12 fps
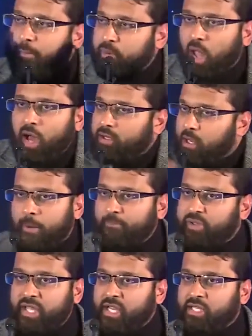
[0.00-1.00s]
the plot
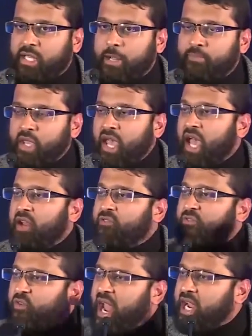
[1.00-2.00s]
completely. And
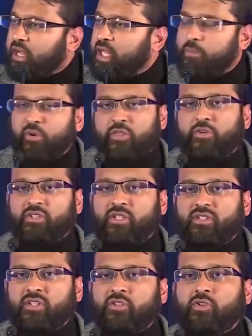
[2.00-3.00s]
frankly, brothers
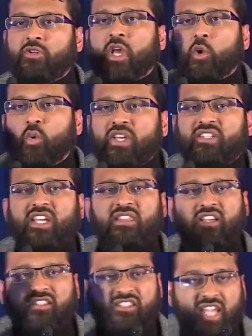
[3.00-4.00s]
and sisters, we see
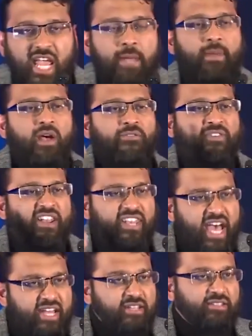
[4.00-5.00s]
the same
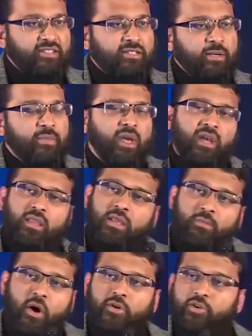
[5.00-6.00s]
fanaticism in
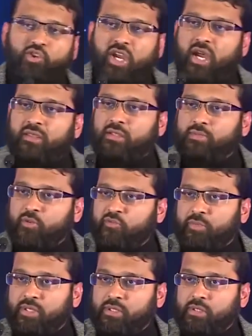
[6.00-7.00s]
the modern jihadist
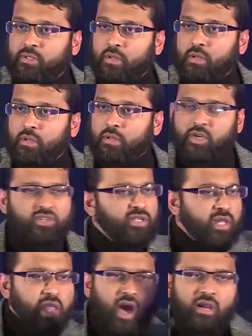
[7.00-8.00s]
movements. There's
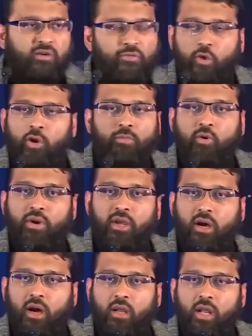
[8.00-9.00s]
a lot of dhulm
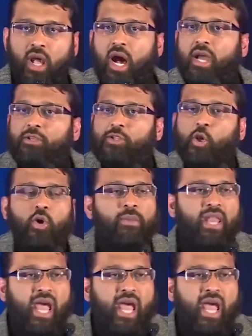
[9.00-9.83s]
going on. I too